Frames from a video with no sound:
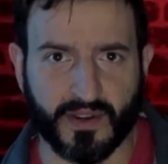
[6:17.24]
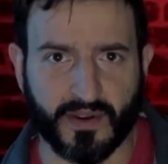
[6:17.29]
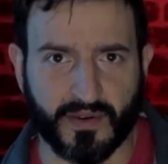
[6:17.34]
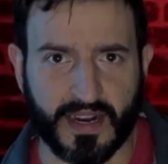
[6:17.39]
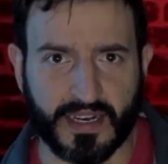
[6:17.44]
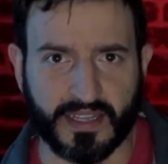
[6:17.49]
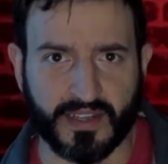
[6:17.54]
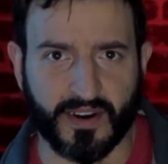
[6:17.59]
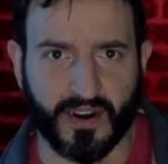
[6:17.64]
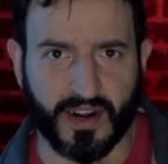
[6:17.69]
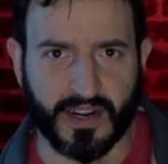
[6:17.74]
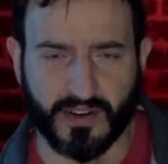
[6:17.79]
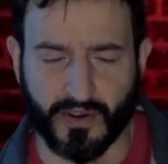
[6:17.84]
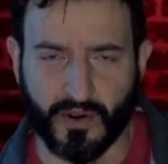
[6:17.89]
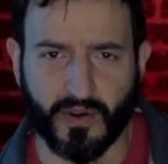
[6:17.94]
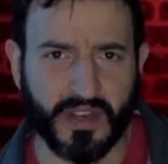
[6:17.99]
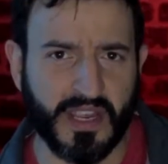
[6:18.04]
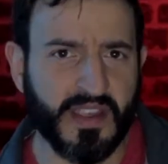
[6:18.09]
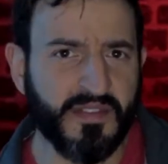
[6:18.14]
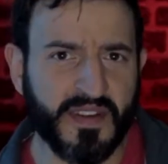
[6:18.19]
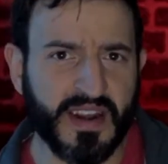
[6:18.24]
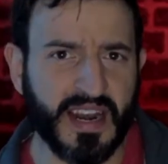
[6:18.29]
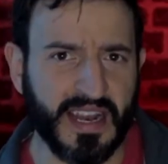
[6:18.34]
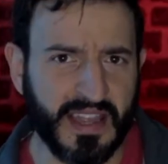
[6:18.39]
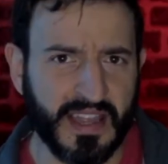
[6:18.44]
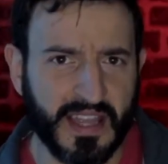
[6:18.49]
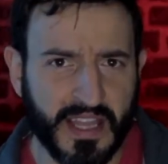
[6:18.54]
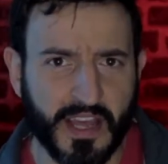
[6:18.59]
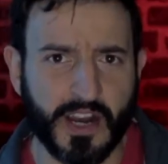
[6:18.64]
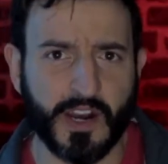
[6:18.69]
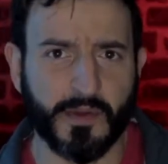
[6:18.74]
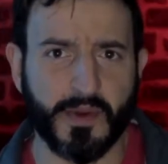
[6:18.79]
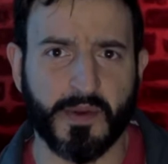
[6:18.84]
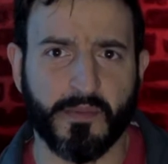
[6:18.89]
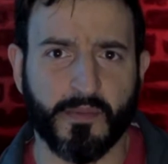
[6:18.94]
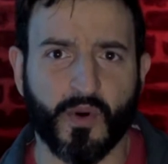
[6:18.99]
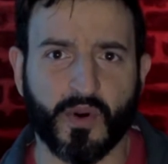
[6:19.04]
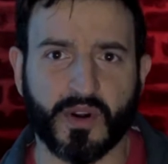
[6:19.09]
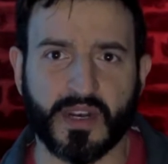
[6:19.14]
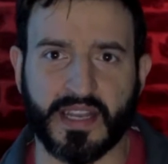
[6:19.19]
correct card or even a little bit
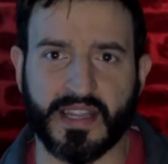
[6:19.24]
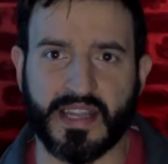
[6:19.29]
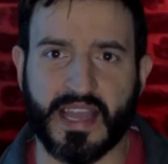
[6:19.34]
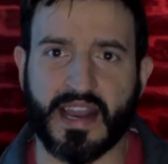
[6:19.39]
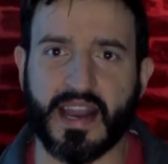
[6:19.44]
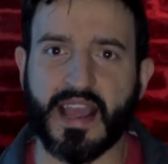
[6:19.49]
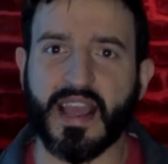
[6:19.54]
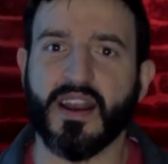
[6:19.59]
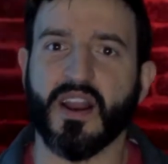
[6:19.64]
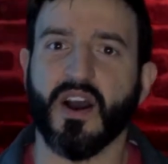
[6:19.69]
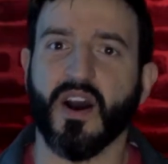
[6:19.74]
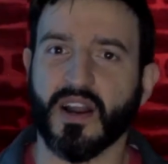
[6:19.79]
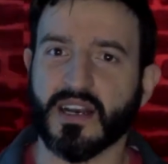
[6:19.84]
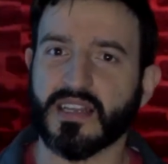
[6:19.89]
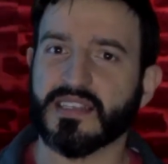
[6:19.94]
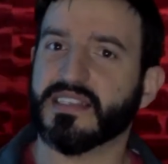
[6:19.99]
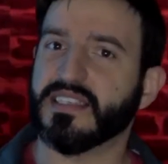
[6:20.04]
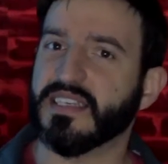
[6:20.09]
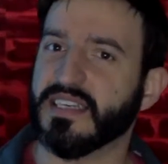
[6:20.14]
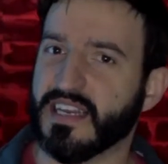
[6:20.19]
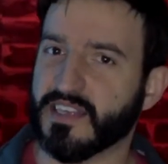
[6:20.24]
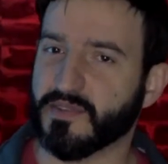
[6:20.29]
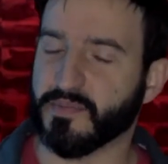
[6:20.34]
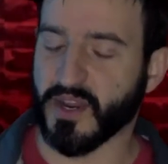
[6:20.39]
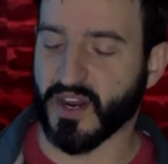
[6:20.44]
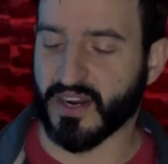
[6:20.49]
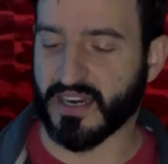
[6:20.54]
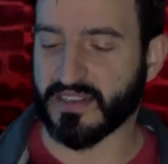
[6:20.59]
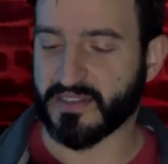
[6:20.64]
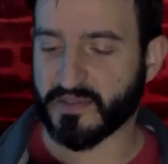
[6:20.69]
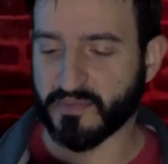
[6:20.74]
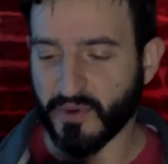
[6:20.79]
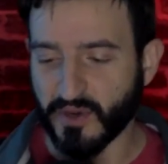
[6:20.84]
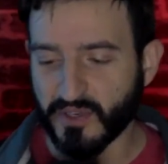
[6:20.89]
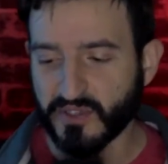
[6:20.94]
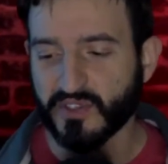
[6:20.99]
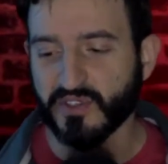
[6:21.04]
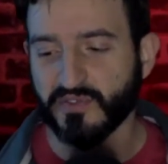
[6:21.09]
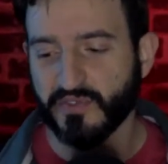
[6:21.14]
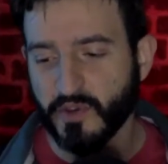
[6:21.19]
more than that. And honestly, let's be honest,
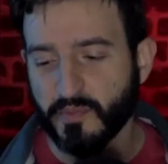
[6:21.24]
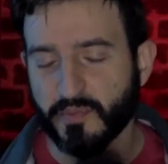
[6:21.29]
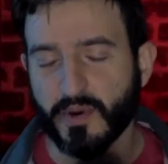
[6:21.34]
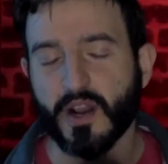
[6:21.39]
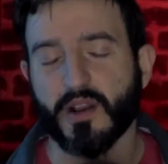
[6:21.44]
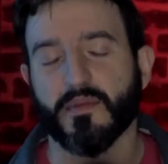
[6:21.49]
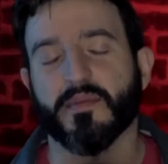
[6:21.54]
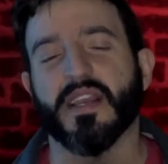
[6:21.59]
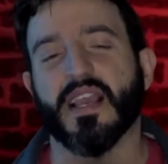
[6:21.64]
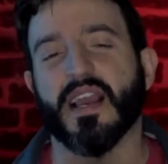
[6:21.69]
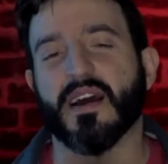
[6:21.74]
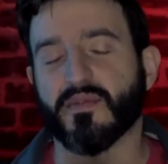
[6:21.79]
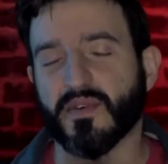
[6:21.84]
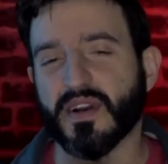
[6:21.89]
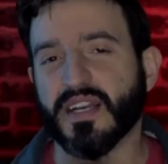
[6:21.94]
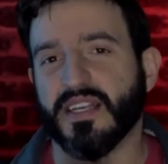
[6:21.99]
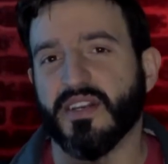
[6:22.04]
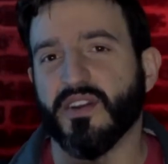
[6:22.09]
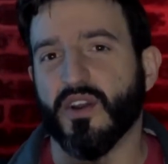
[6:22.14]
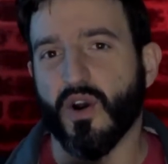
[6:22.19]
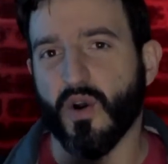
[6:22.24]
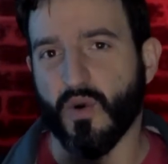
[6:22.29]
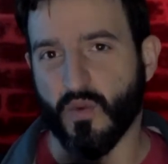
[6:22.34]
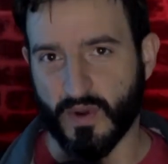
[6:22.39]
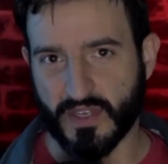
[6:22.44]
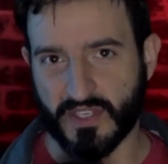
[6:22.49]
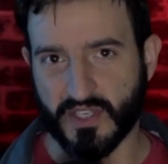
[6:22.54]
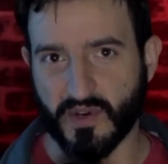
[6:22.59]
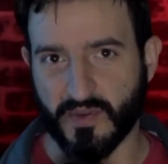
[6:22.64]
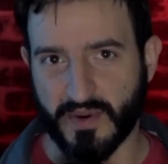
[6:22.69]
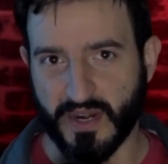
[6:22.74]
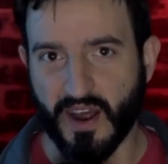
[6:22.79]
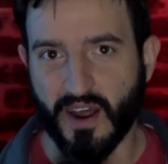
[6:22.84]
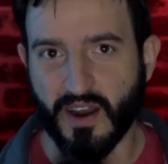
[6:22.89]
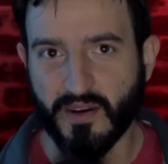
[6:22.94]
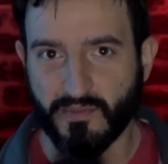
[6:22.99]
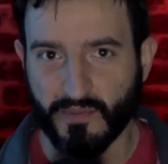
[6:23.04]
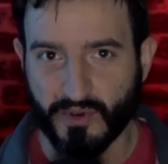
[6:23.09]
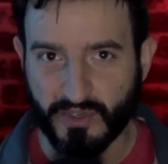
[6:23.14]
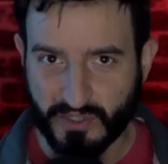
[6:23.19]
most of you probably already know what's going
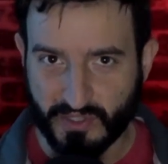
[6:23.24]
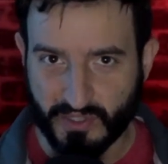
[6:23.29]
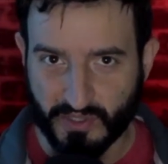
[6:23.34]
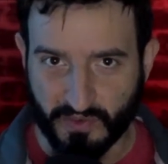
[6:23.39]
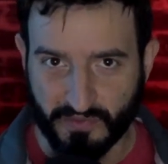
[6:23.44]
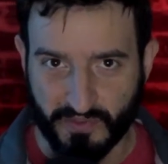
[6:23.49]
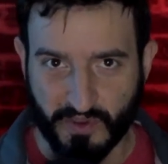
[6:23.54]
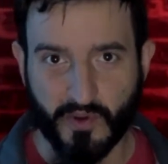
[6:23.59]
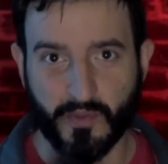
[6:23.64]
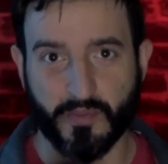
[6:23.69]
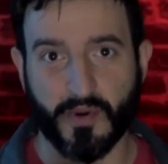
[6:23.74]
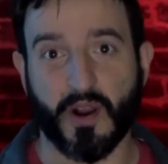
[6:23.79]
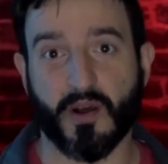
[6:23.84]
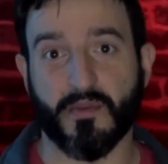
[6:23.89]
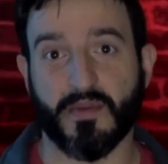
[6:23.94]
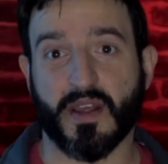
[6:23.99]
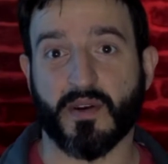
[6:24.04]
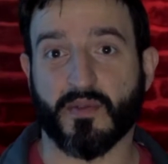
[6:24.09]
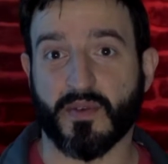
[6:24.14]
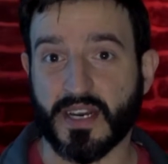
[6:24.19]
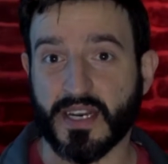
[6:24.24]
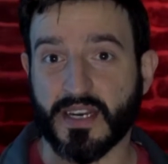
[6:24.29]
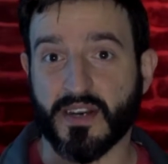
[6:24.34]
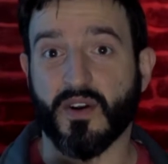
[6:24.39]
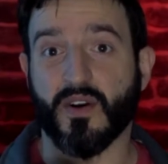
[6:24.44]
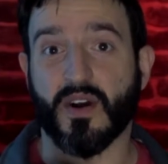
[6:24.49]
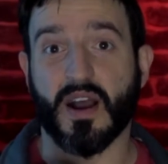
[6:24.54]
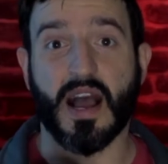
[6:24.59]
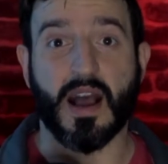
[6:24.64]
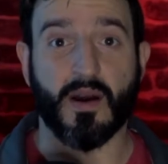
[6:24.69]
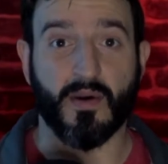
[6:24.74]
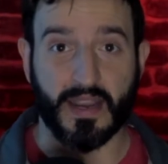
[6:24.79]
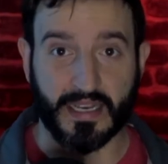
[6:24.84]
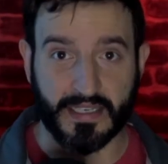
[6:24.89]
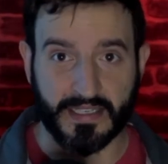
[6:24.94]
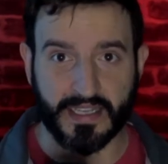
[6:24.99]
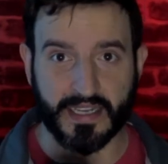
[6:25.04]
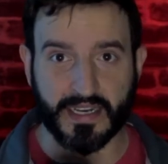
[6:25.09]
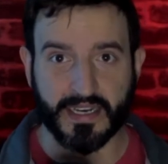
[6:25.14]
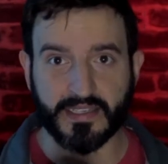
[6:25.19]
on. Most of you probably already know how I
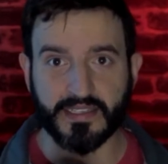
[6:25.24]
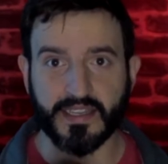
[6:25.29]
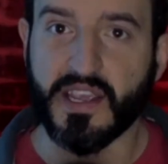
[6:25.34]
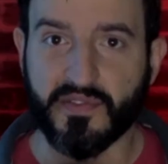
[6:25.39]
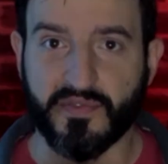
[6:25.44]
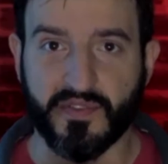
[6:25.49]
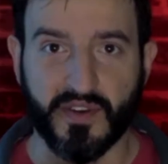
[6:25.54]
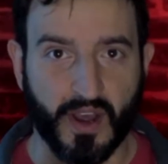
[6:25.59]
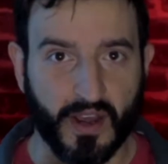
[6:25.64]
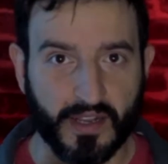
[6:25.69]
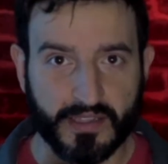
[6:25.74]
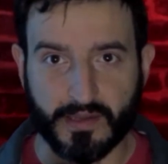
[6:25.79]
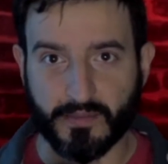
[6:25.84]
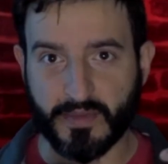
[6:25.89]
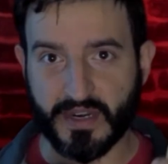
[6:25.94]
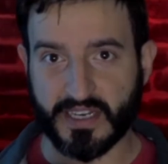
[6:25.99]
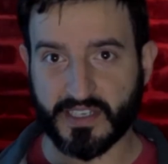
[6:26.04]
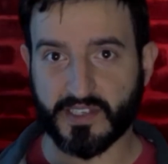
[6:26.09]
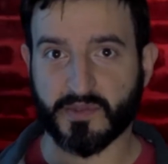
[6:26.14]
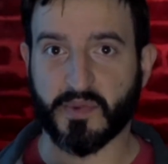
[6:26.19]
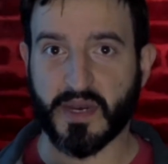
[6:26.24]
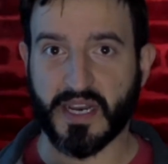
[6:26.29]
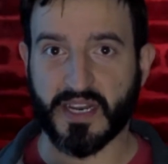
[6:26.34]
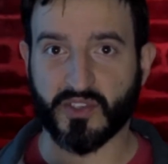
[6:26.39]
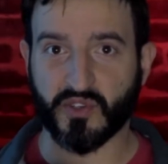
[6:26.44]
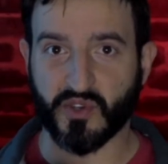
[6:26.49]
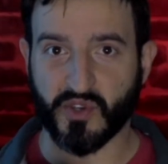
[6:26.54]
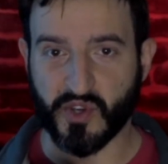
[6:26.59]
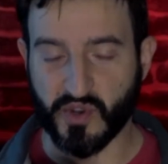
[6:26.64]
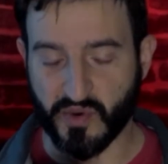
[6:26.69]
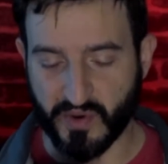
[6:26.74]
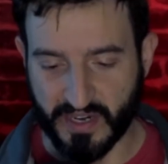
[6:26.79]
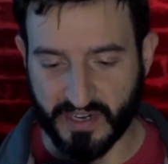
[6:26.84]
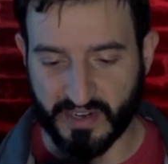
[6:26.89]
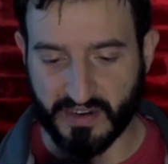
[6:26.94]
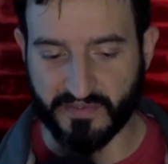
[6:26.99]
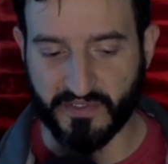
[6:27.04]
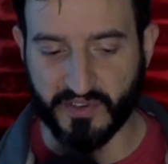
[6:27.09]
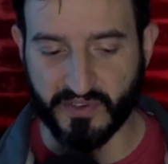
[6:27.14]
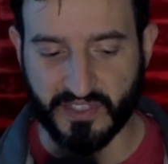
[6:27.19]
did it. If not, I'm gonna explain to you
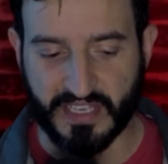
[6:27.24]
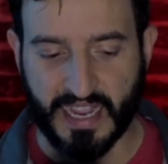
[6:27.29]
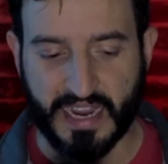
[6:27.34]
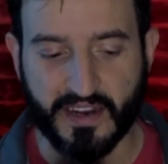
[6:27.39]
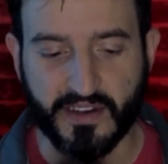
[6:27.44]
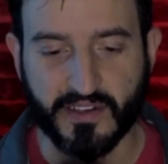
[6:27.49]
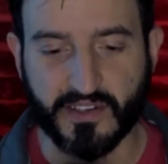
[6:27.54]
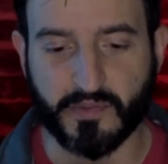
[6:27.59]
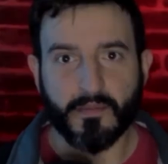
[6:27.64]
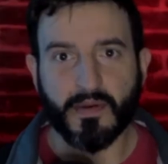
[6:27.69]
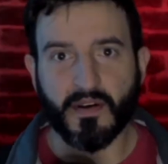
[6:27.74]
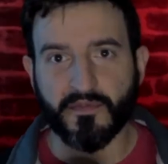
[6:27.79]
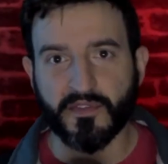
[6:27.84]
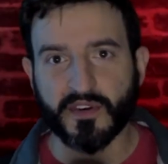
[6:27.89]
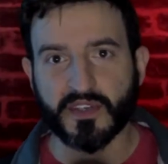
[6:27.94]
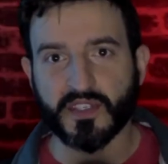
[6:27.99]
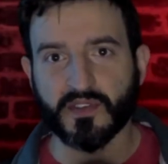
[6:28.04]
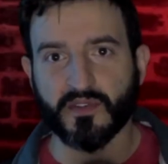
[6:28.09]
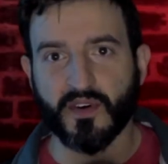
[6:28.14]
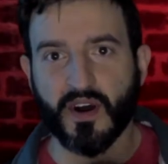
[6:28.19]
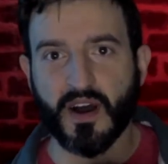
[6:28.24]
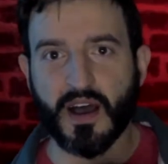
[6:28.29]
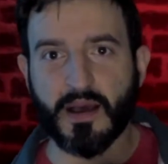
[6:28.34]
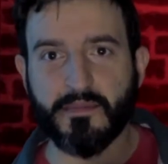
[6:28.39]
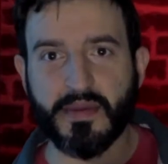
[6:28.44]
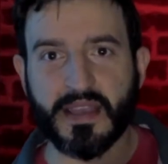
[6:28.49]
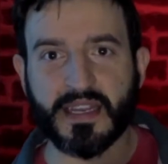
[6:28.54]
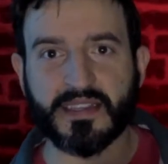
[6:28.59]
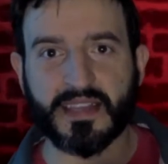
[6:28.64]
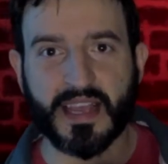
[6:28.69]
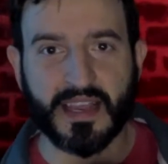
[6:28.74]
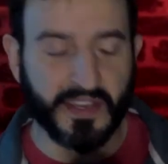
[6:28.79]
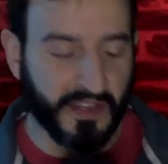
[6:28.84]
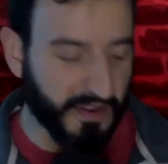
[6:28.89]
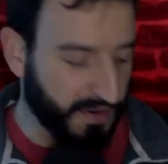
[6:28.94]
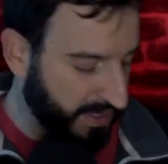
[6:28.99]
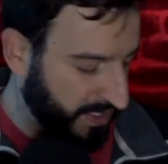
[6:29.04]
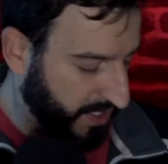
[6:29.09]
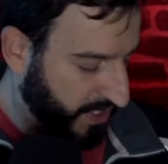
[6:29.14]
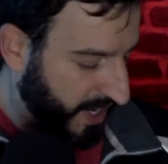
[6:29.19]
in a few seconds. But first of all, a big thank
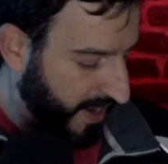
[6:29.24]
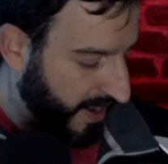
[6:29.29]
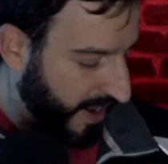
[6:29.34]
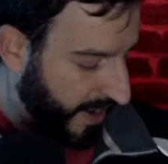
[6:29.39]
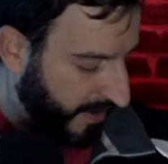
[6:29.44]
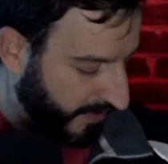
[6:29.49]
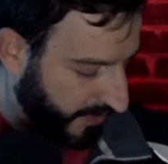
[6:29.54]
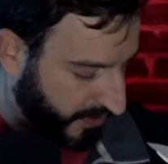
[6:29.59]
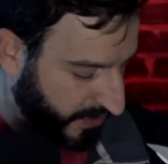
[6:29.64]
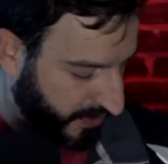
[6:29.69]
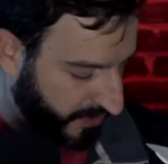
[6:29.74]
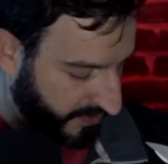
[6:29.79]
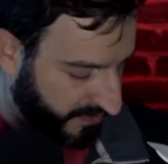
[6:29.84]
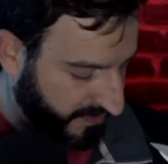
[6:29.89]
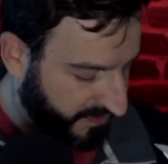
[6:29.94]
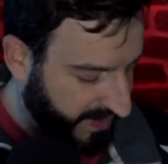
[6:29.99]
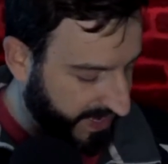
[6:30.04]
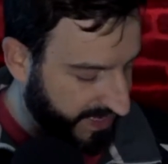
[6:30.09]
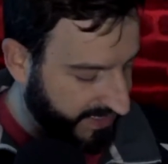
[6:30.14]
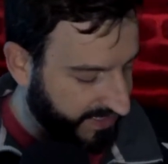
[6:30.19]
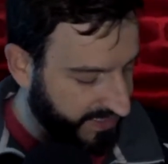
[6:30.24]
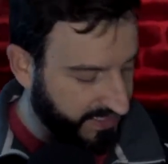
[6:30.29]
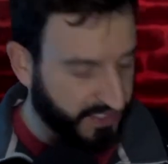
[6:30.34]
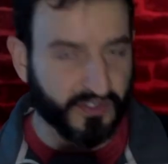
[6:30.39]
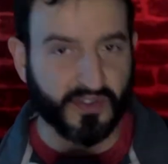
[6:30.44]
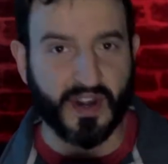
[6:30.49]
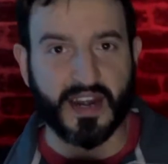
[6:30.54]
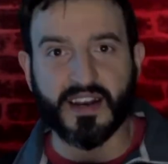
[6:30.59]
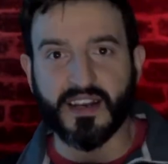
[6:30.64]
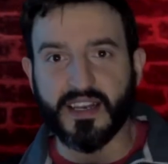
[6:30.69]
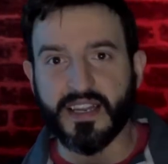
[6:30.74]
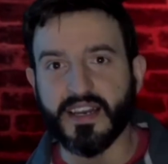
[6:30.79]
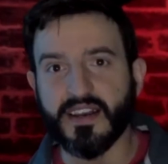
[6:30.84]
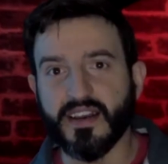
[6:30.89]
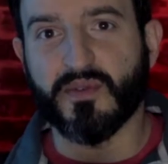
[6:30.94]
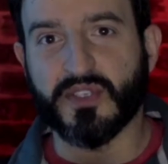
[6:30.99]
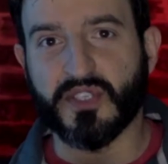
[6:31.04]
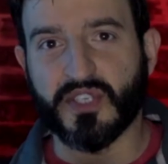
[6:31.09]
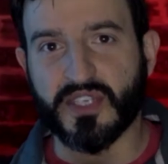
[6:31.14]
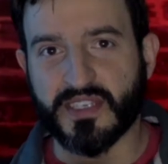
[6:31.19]
you and shout out to Face
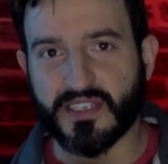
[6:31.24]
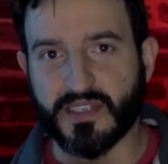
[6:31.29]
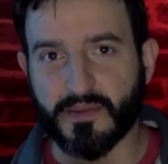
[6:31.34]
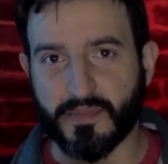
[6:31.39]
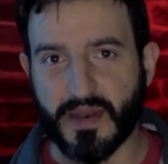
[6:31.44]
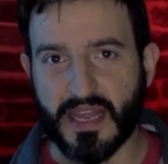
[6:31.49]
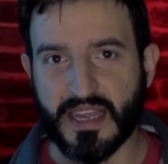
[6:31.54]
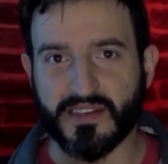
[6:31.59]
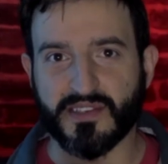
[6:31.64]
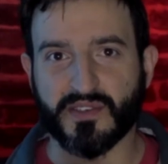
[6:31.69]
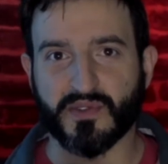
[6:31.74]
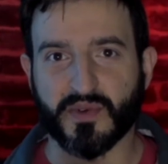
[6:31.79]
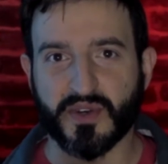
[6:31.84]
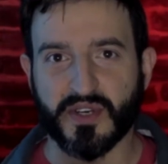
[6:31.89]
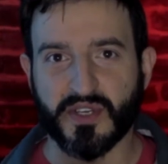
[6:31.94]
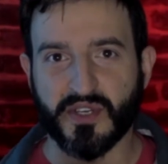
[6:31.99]
Adrenalin, which is the place where